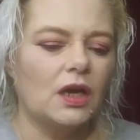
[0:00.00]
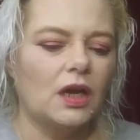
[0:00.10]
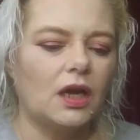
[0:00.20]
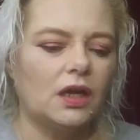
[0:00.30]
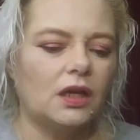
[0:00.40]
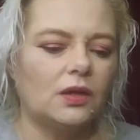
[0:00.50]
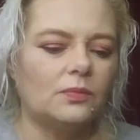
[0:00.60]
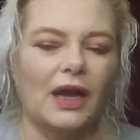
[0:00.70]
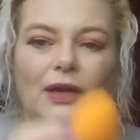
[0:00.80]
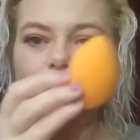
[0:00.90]

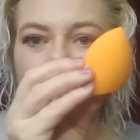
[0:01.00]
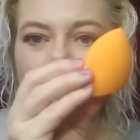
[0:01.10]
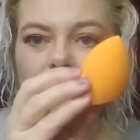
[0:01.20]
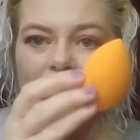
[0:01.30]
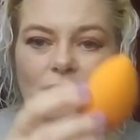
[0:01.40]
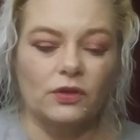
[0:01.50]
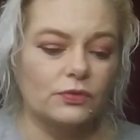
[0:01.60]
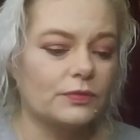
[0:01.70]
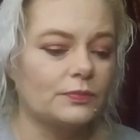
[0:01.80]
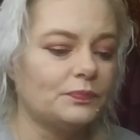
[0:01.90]
um, I would recommend
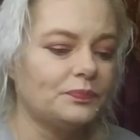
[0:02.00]
those.